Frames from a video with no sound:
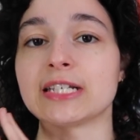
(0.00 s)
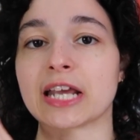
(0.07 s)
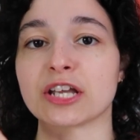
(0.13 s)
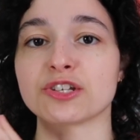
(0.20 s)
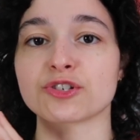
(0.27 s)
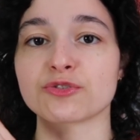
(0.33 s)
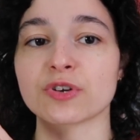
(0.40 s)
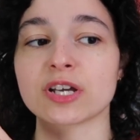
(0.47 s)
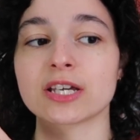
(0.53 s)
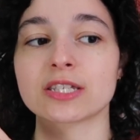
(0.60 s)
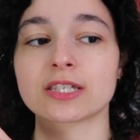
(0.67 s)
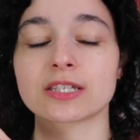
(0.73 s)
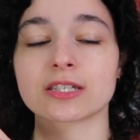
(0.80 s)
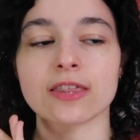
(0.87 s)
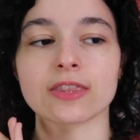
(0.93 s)

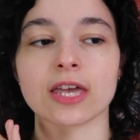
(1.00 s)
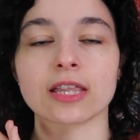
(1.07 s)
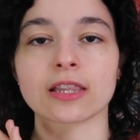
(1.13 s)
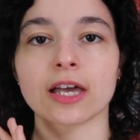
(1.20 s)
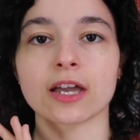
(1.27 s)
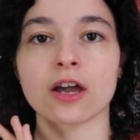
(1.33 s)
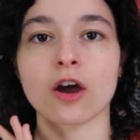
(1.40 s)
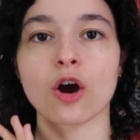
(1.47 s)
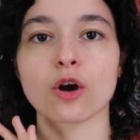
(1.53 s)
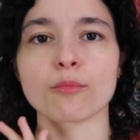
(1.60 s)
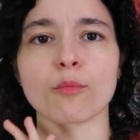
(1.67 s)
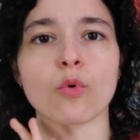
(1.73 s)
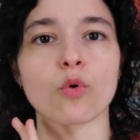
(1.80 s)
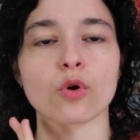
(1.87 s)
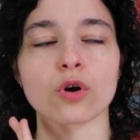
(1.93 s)
dangerous and they like are
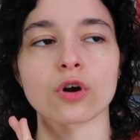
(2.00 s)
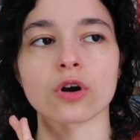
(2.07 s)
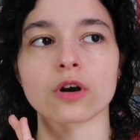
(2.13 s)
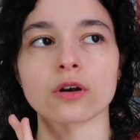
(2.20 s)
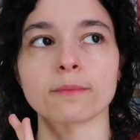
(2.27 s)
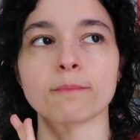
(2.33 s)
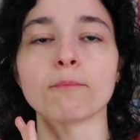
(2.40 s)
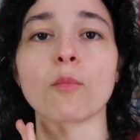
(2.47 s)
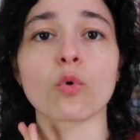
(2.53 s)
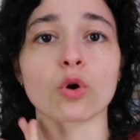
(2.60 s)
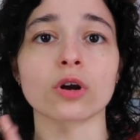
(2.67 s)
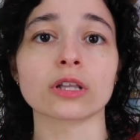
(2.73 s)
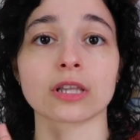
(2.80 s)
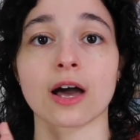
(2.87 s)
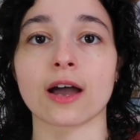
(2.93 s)
more
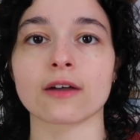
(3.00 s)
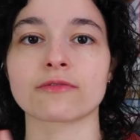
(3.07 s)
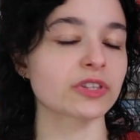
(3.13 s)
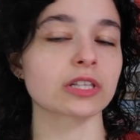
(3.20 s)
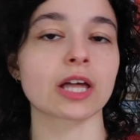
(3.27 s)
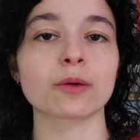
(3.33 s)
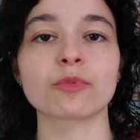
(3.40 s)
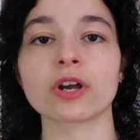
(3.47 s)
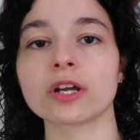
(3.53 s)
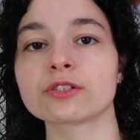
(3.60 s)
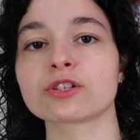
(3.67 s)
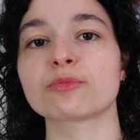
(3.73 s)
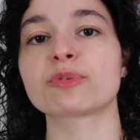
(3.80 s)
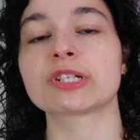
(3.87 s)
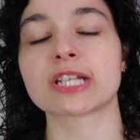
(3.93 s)
more alive the
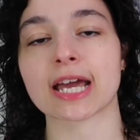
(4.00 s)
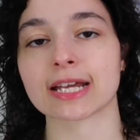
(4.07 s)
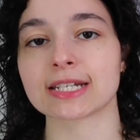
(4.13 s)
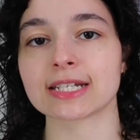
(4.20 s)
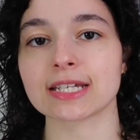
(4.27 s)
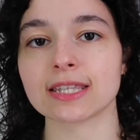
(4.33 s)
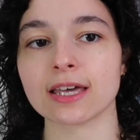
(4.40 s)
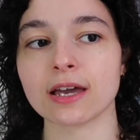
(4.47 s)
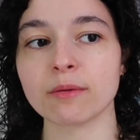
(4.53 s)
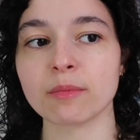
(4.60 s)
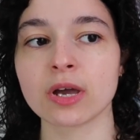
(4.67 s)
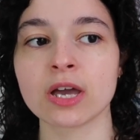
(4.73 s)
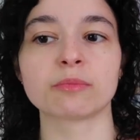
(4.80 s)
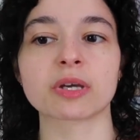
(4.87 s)
librarians are protecting them